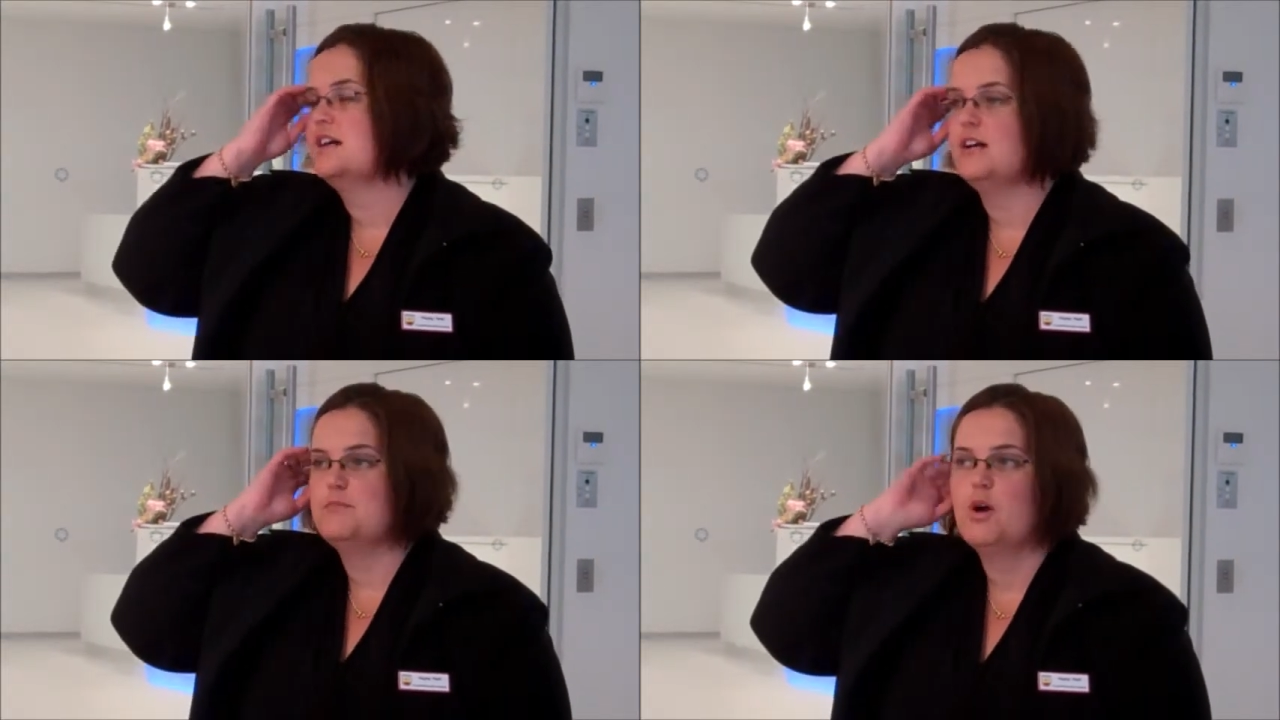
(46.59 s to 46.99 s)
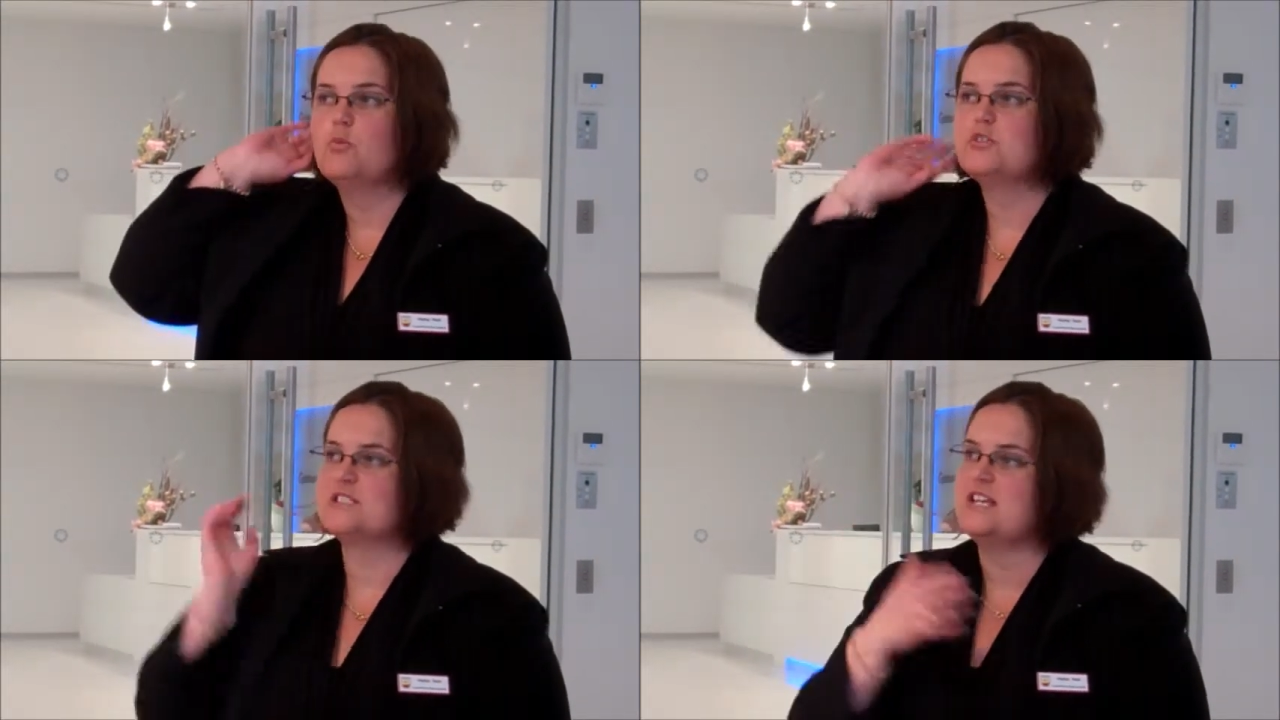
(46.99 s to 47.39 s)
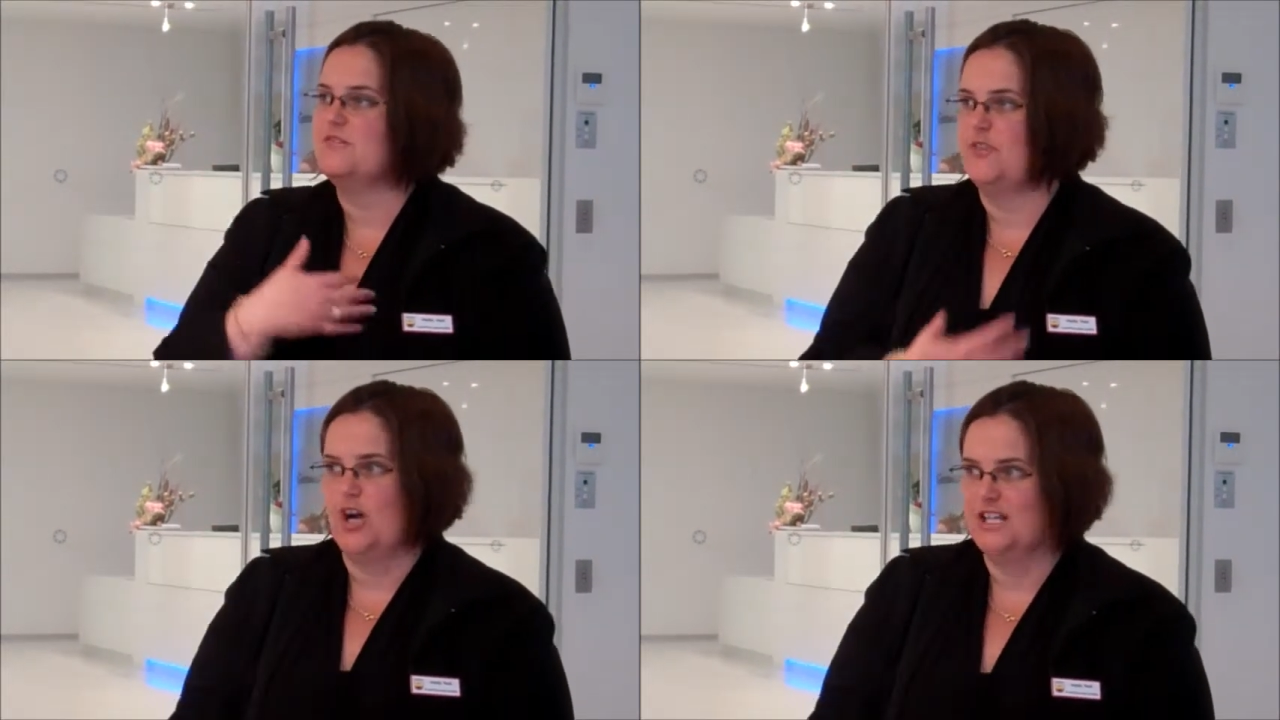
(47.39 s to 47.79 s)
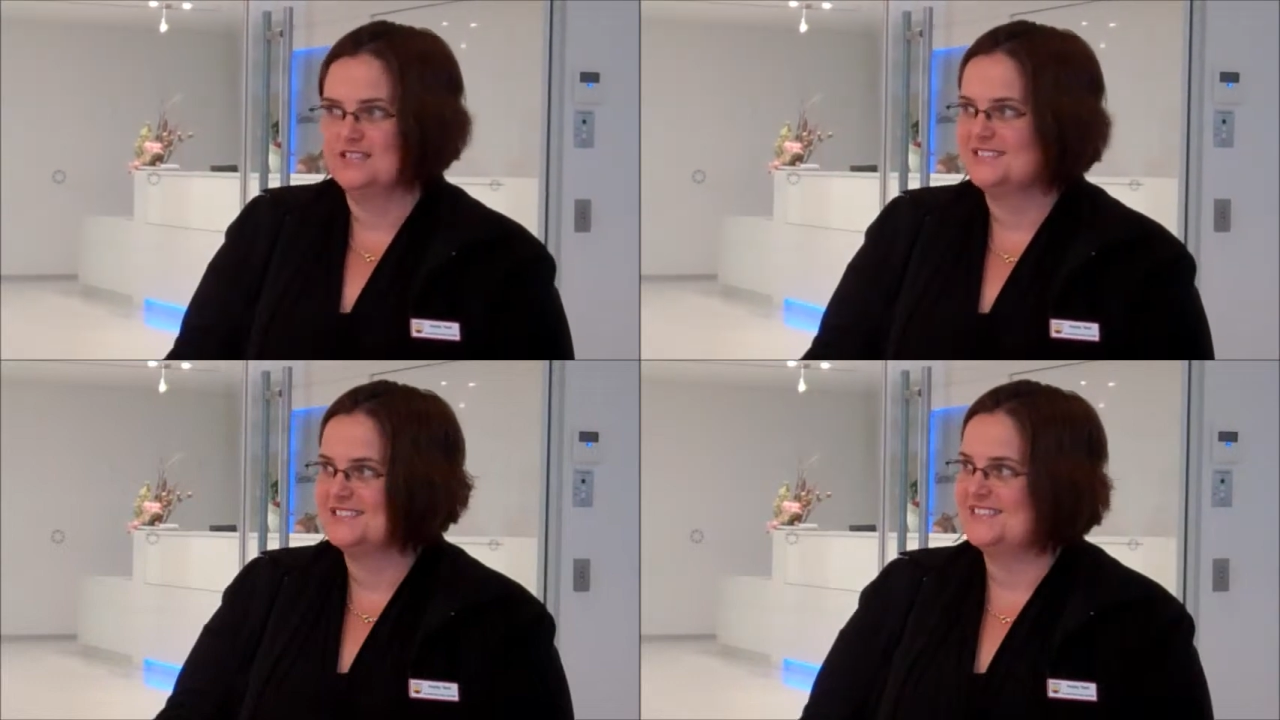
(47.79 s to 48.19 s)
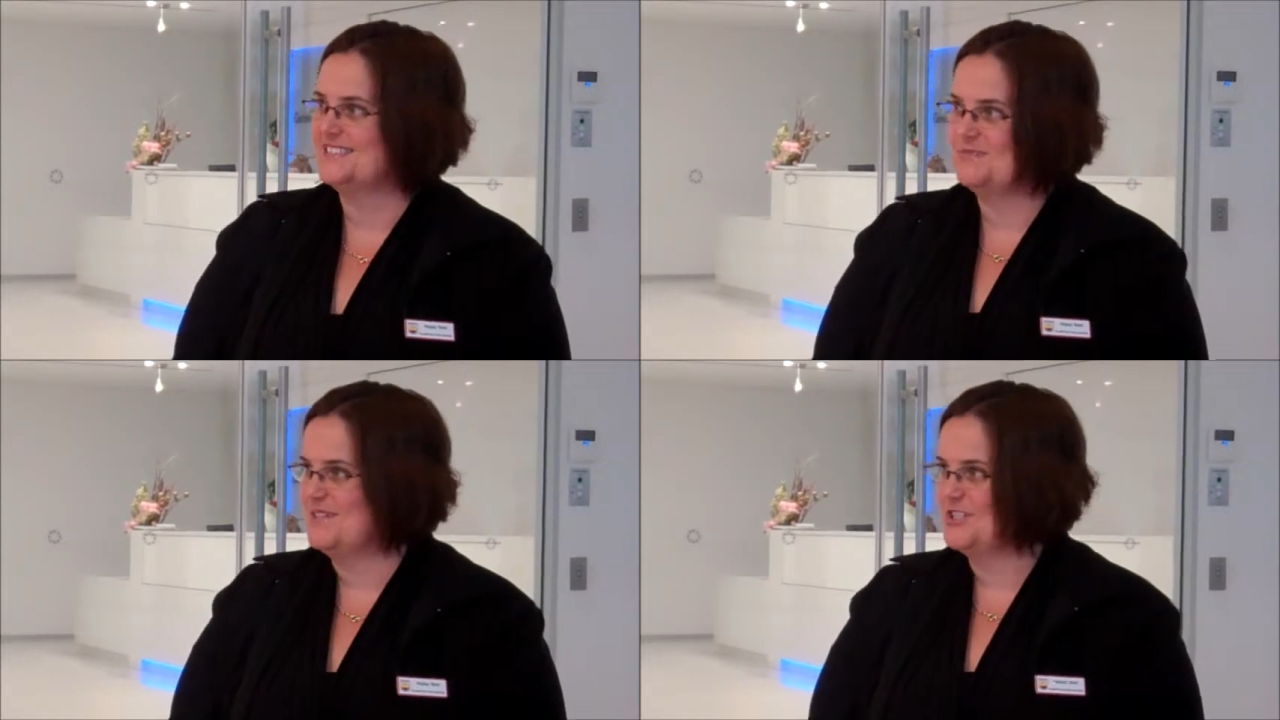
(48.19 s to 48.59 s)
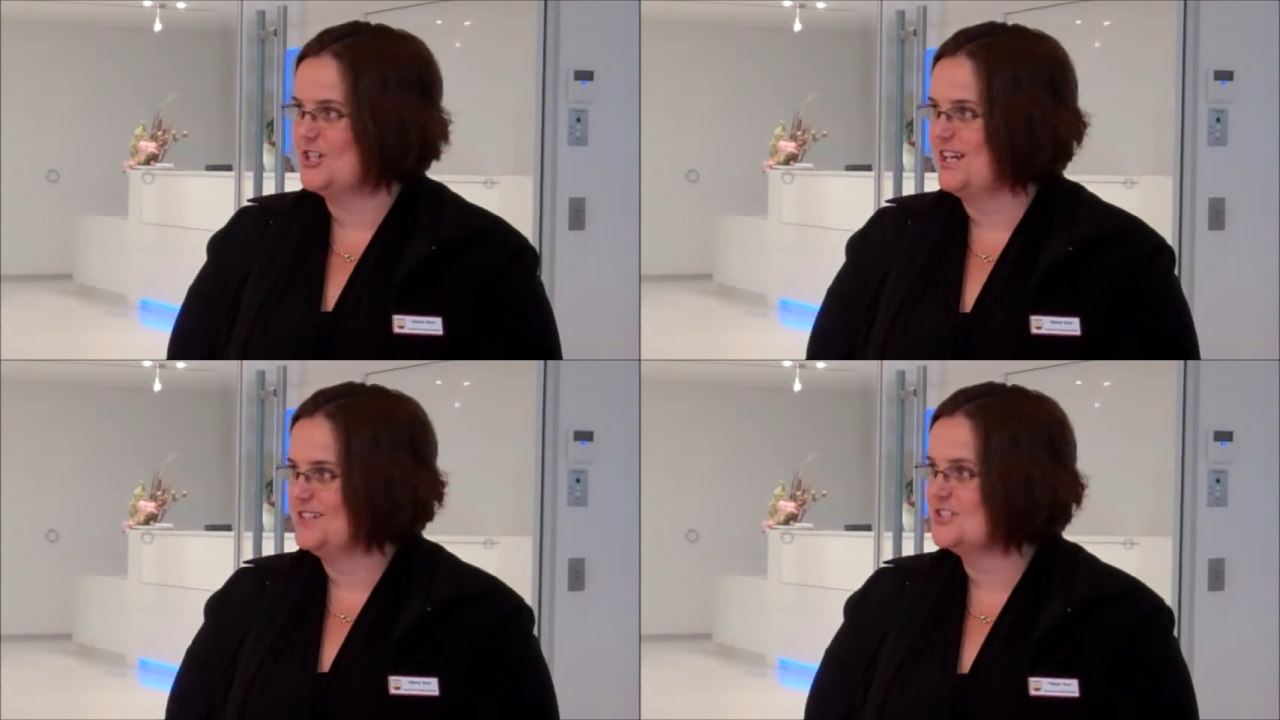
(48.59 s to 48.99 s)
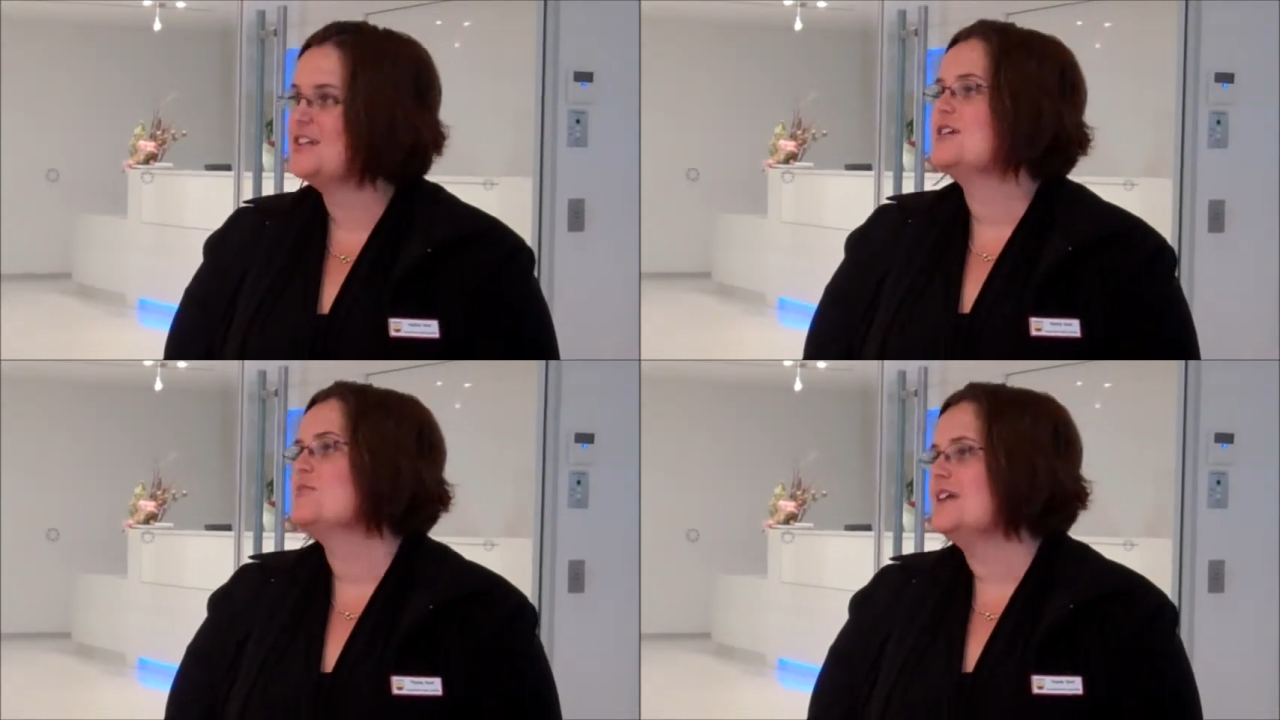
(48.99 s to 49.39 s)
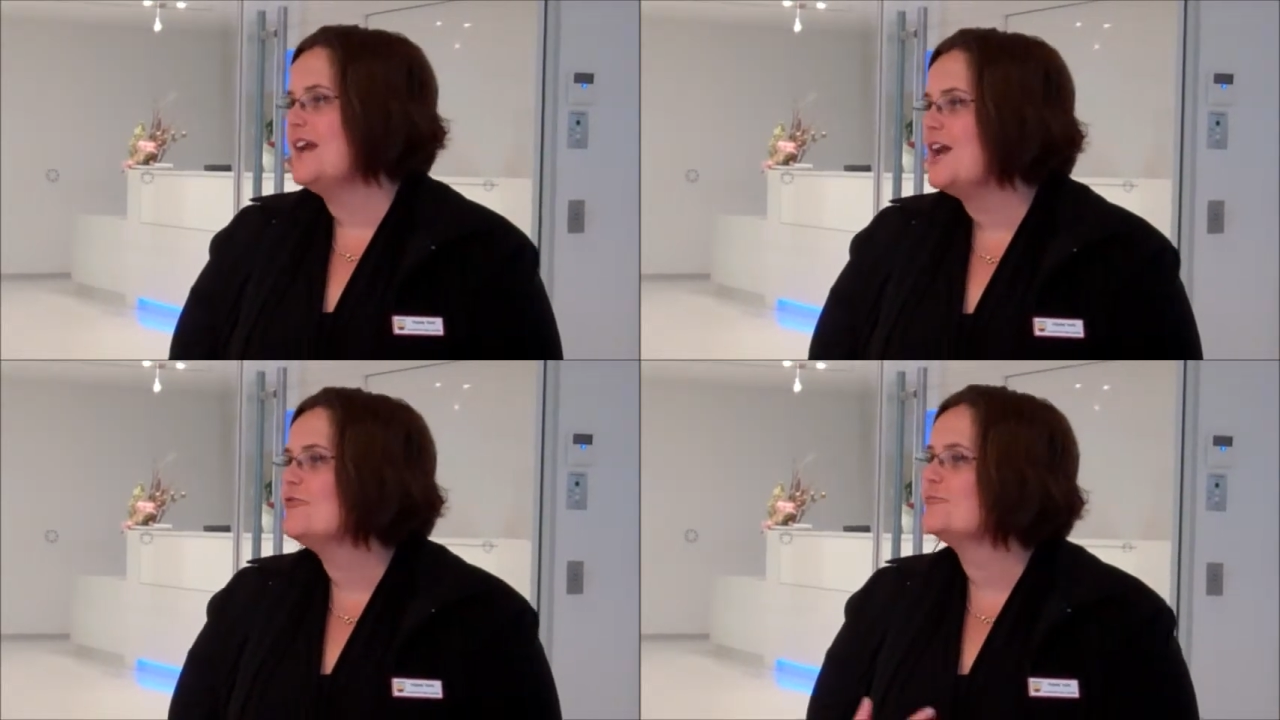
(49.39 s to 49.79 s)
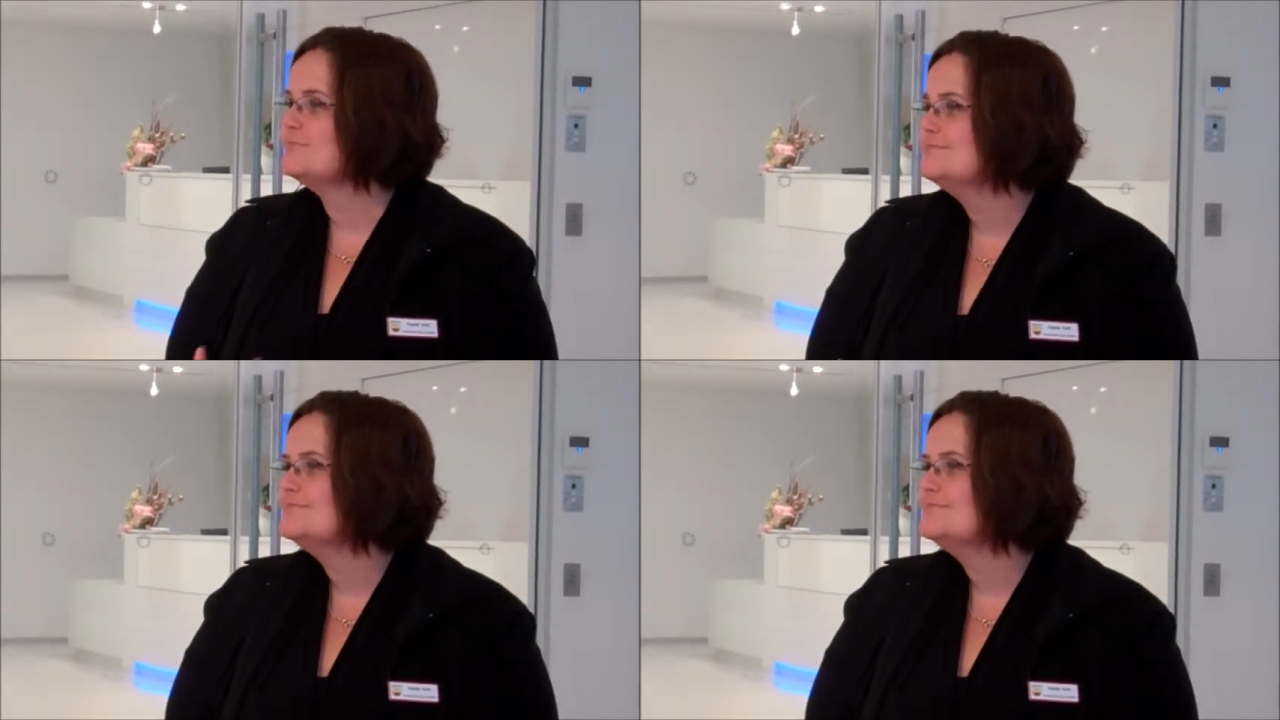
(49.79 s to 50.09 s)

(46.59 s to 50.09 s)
Um, I wouldn't say violence is a big challenge. We have